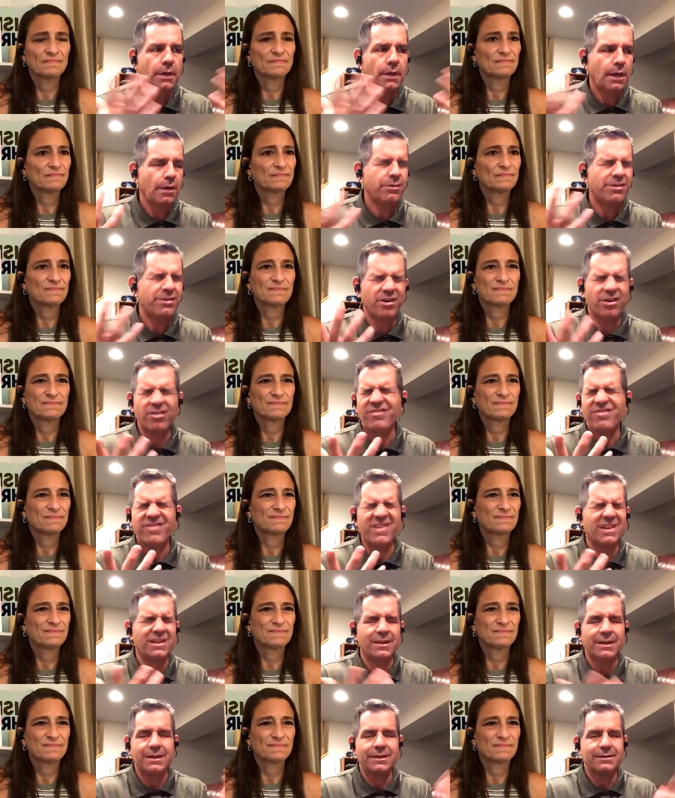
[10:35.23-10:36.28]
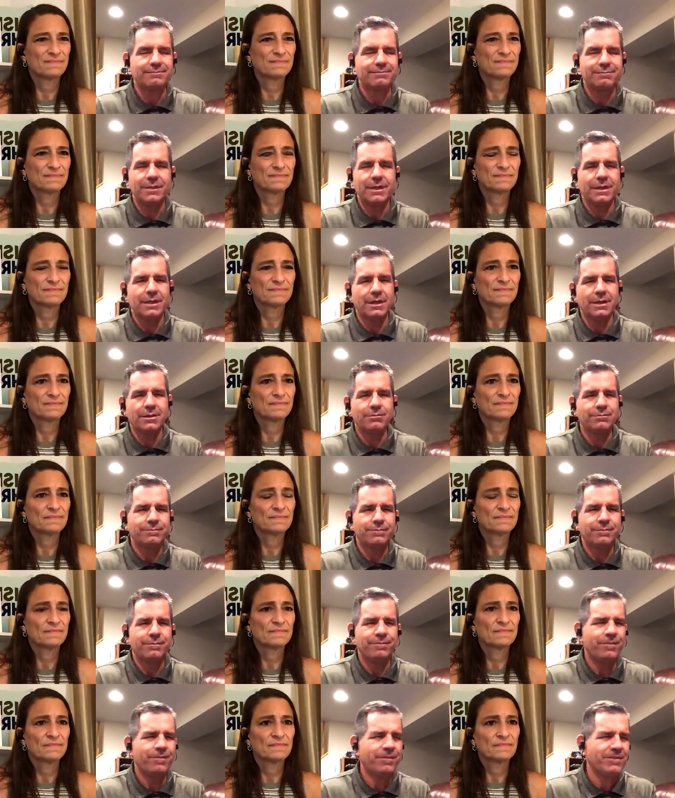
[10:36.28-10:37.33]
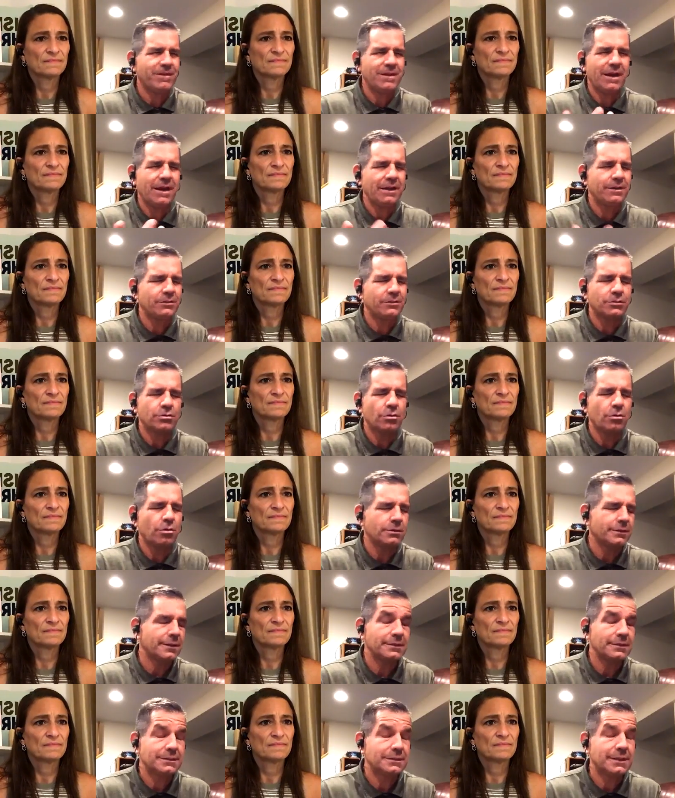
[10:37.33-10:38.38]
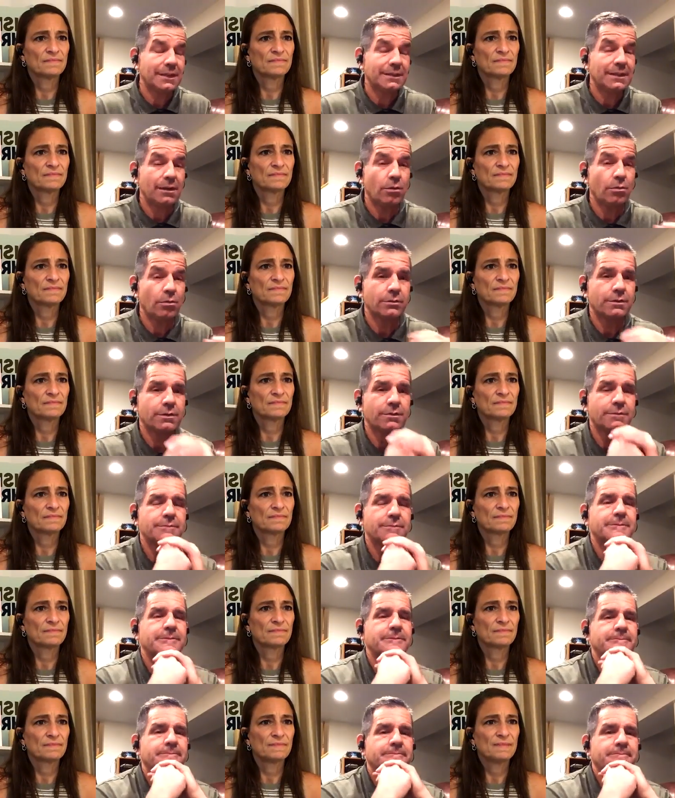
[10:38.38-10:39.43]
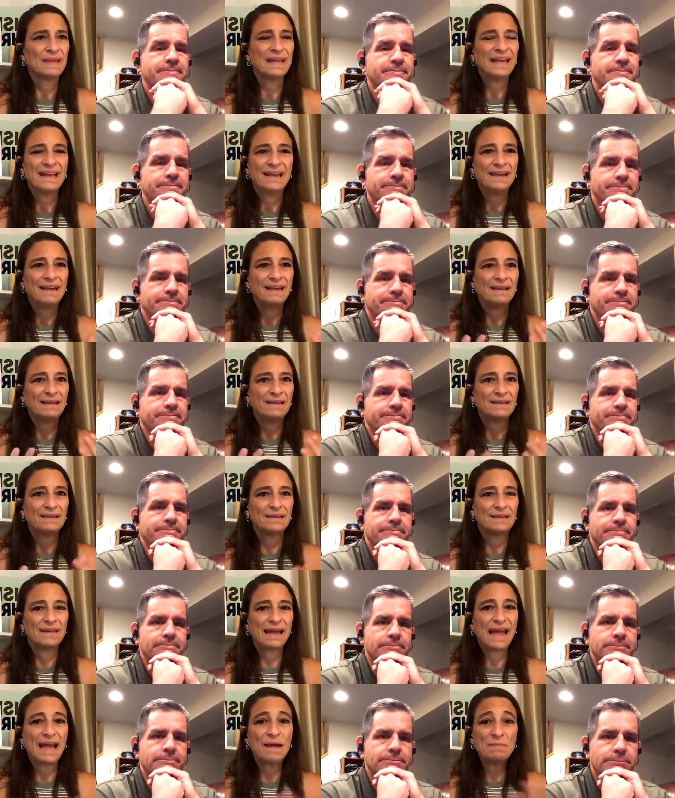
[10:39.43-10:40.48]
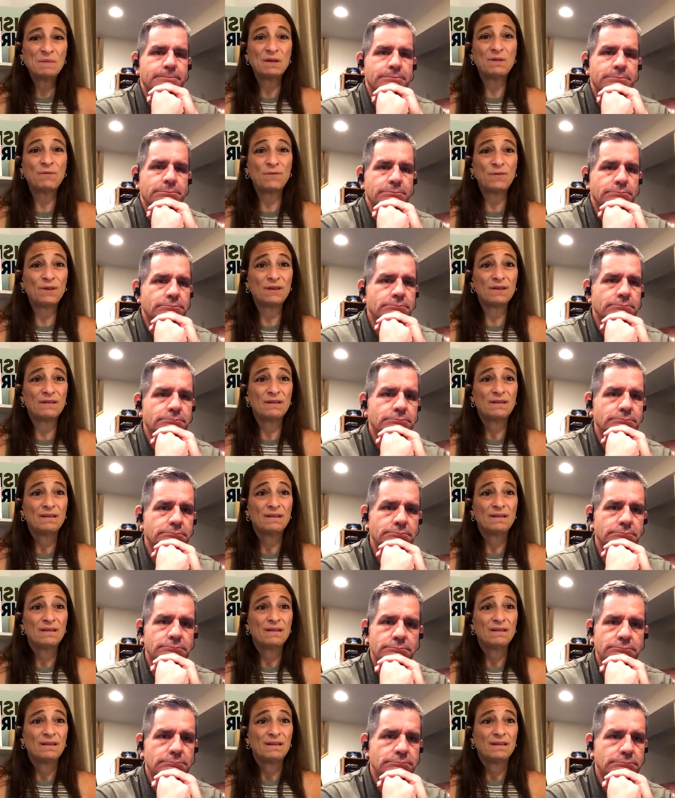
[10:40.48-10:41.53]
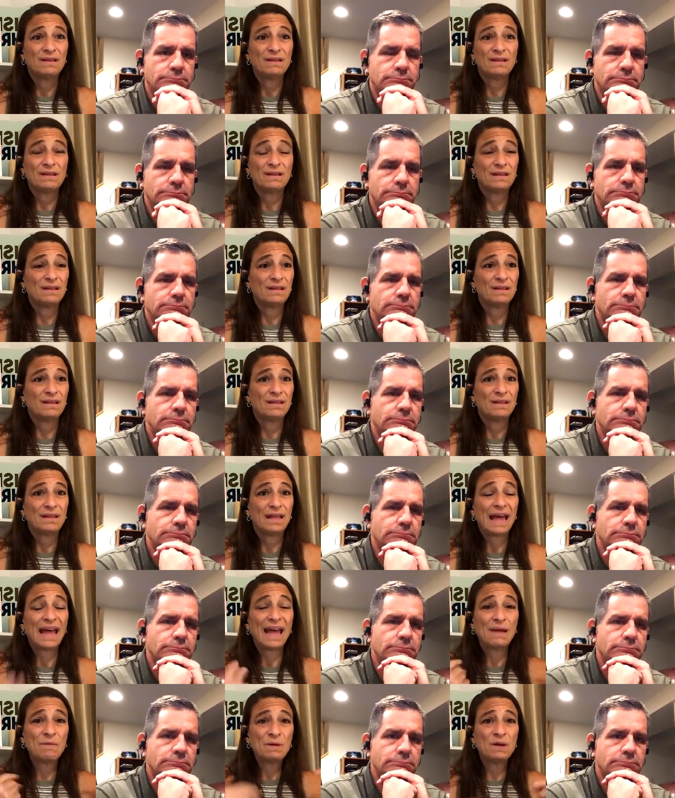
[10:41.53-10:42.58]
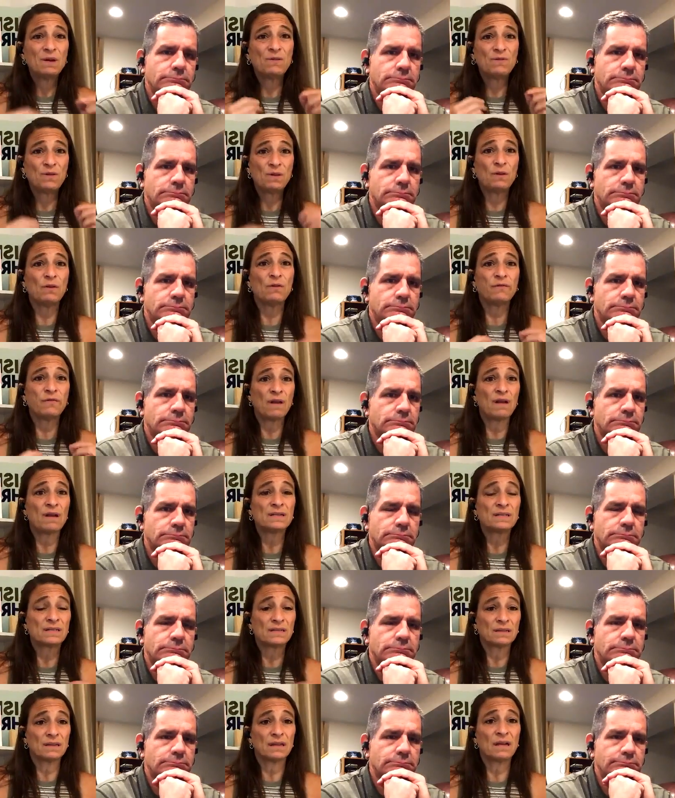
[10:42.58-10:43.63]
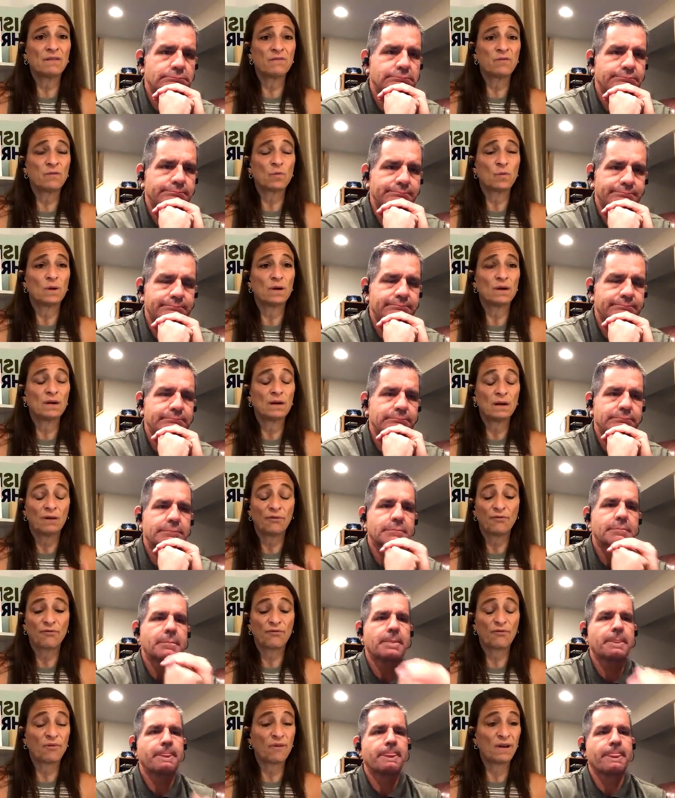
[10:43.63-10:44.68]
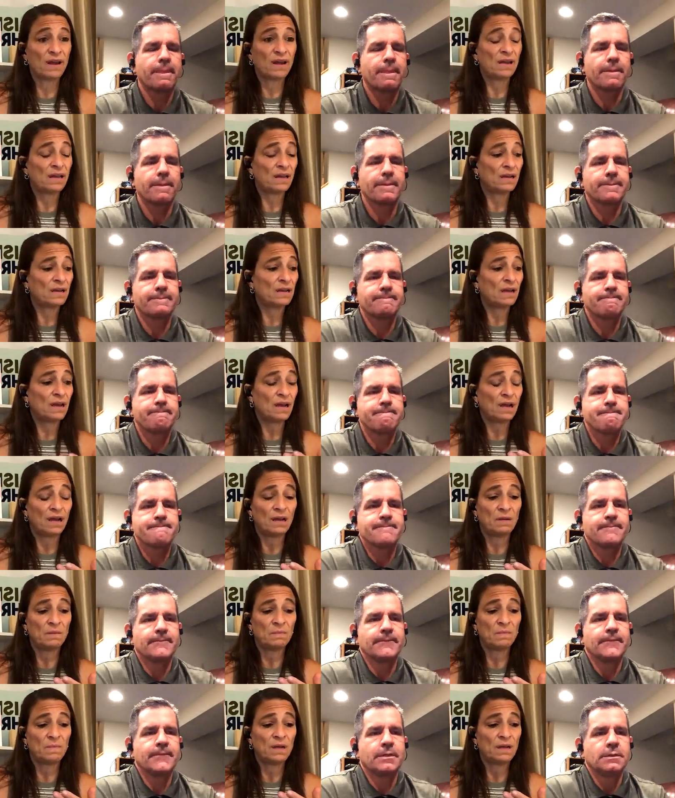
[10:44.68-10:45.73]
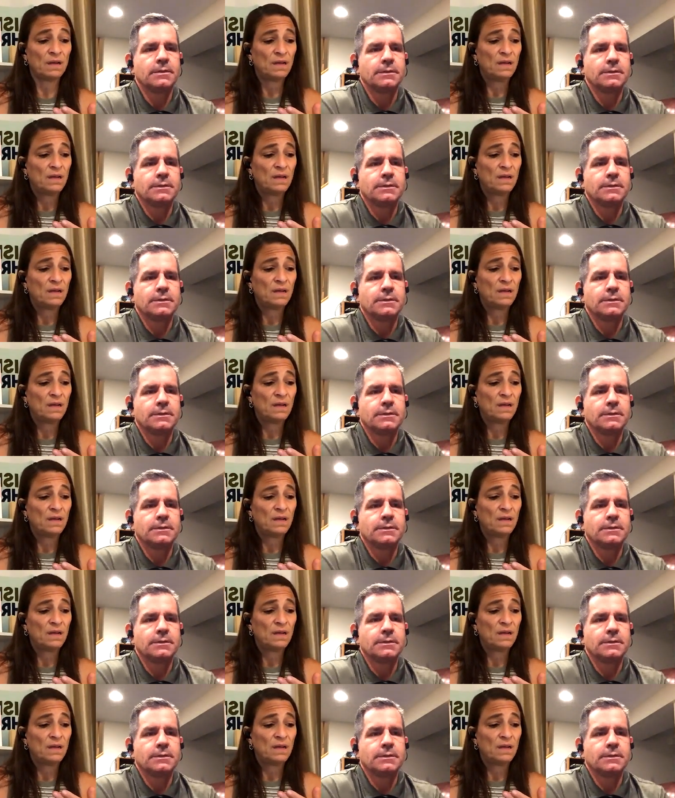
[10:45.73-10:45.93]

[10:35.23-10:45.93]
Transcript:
Speaker 1: how they're feeling, you know, 59 years old. It's not that old.
Speaker 2: How many of you? How many of you have lost a loved one, a friend, um,